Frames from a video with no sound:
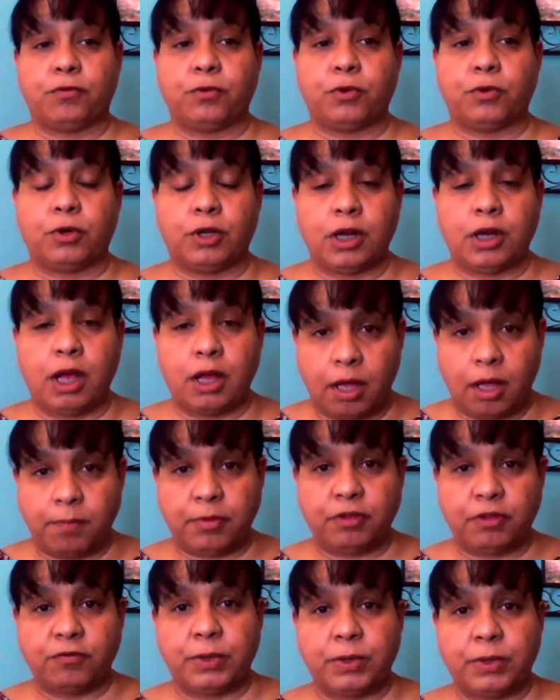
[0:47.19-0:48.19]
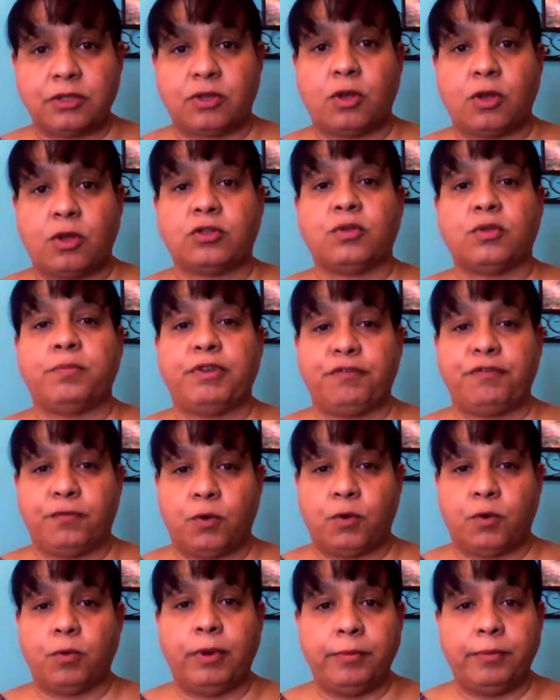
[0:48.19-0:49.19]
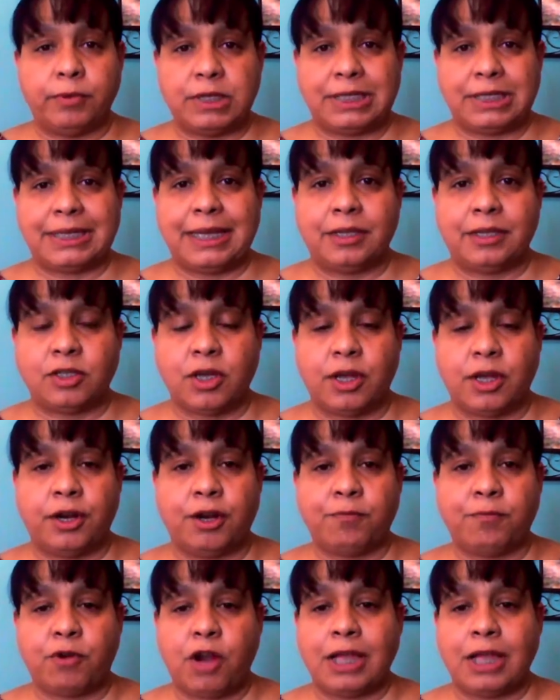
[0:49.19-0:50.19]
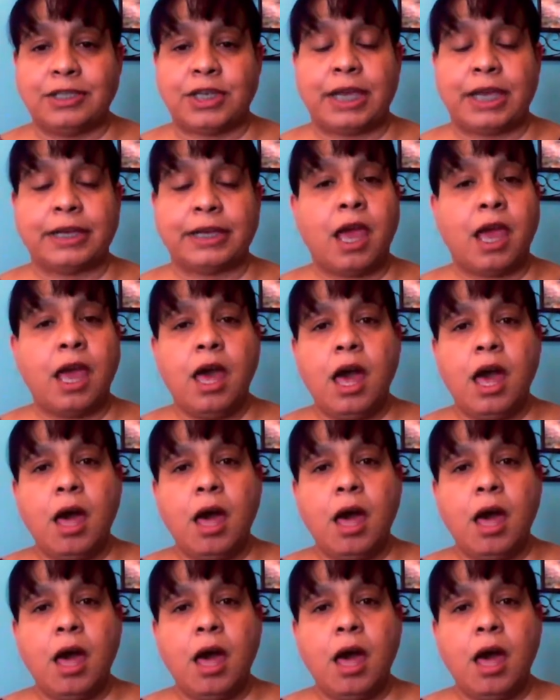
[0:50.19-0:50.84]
for a couple of weeks also before we were sent on our project.